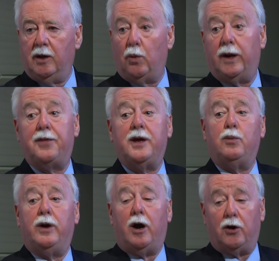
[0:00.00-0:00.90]
Well, I think
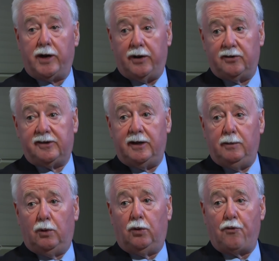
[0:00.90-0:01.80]
we are going to see
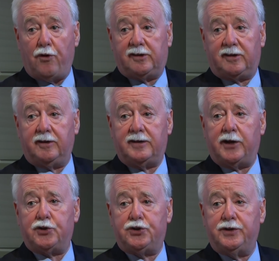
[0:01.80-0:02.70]
more risk
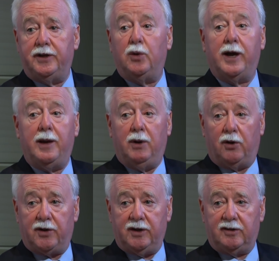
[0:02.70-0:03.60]
attached to the UK
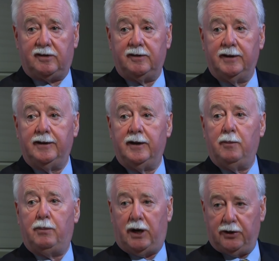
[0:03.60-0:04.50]
markets,
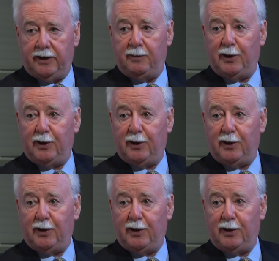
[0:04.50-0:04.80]
partly